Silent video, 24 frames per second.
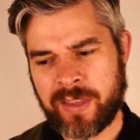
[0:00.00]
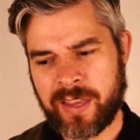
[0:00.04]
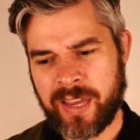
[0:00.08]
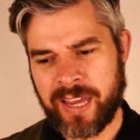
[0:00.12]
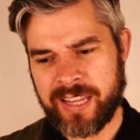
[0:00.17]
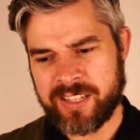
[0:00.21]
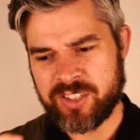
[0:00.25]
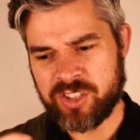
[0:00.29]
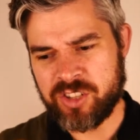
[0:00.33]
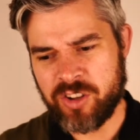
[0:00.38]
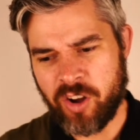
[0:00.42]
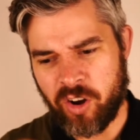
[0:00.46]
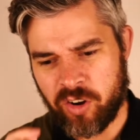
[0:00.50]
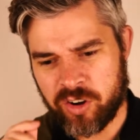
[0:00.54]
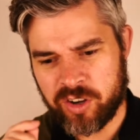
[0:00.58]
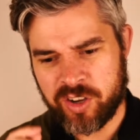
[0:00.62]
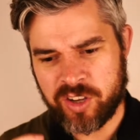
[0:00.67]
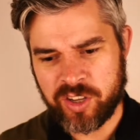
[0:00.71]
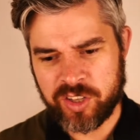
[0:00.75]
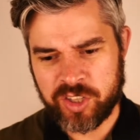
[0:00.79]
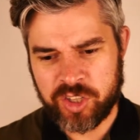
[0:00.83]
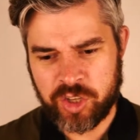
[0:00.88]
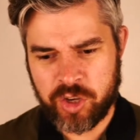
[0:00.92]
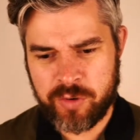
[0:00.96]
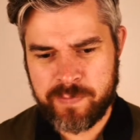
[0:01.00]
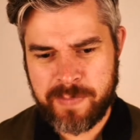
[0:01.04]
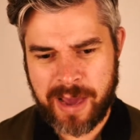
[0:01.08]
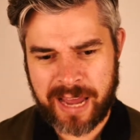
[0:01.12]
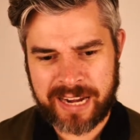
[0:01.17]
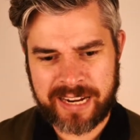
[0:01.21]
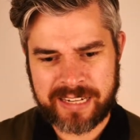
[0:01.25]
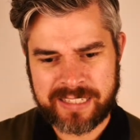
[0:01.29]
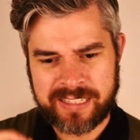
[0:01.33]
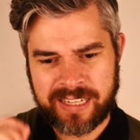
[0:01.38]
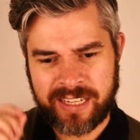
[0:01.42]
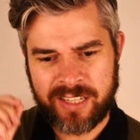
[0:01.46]
It's not
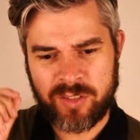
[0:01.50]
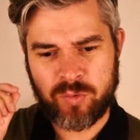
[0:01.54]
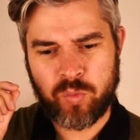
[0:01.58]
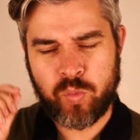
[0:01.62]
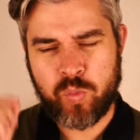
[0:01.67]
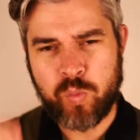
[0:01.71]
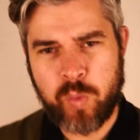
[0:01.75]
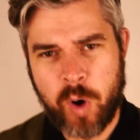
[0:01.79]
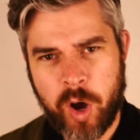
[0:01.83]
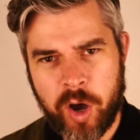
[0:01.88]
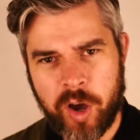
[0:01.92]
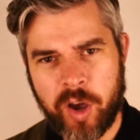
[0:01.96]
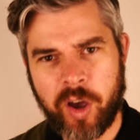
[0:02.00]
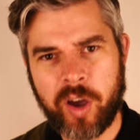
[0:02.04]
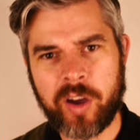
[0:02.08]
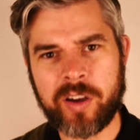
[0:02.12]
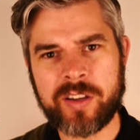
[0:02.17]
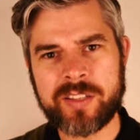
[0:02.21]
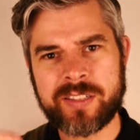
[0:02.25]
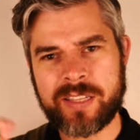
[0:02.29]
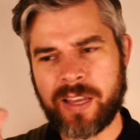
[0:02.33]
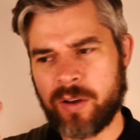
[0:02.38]
humanity's works